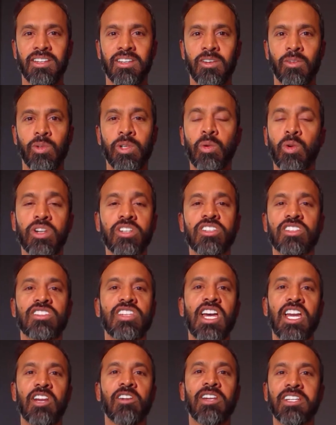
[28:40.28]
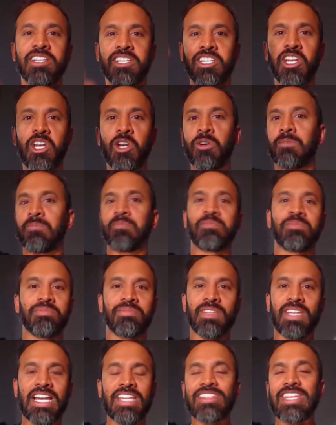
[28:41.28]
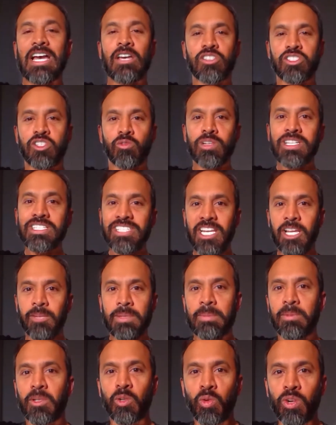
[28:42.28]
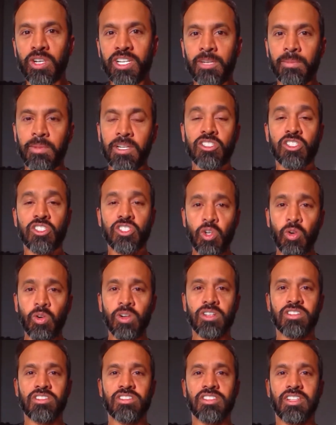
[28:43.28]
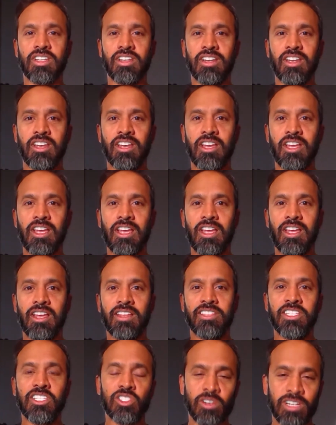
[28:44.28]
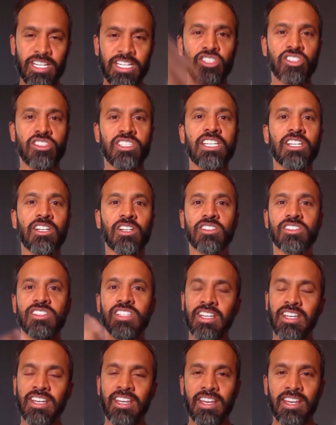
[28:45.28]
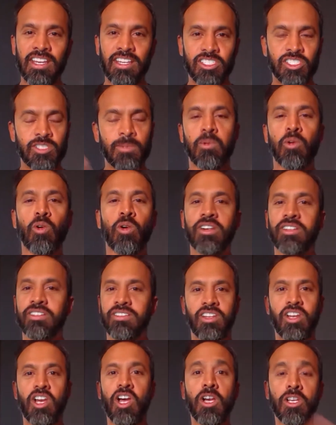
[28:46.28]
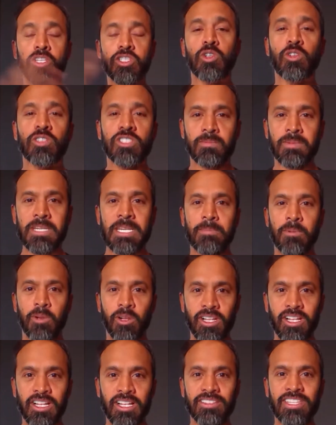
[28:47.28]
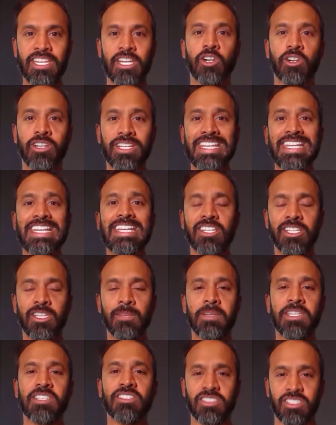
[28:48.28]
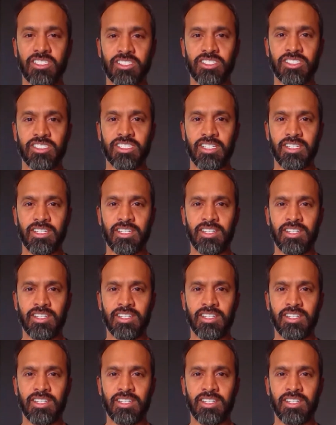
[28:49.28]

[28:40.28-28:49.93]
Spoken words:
We weren't just hiring, 1,000 retail people to work in a bunch of stores. These are engineers, support, all sorts of people that are key to the business.